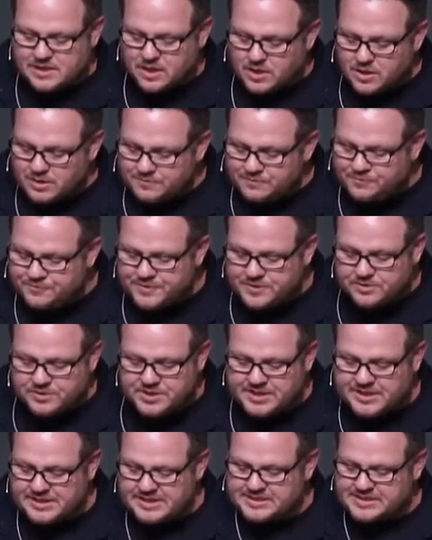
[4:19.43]
all
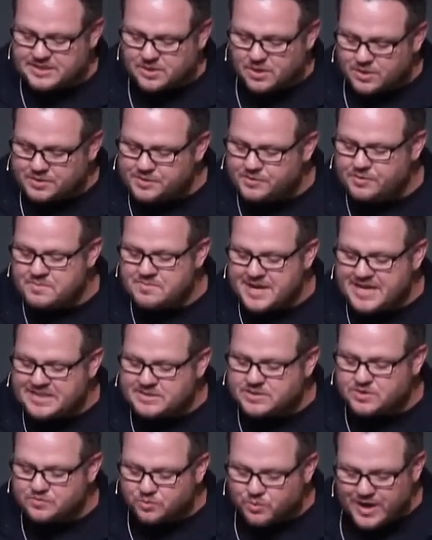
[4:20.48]
filthiness and all that remains
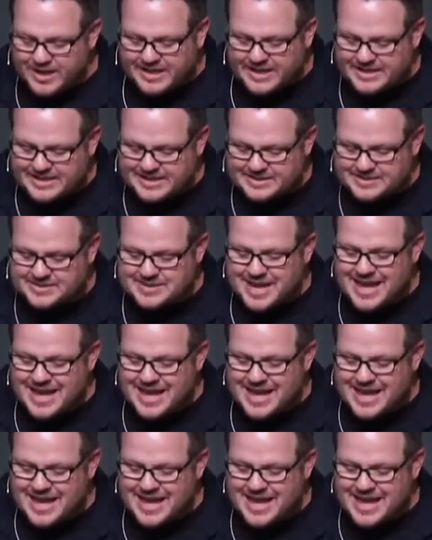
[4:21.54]
of wickedness,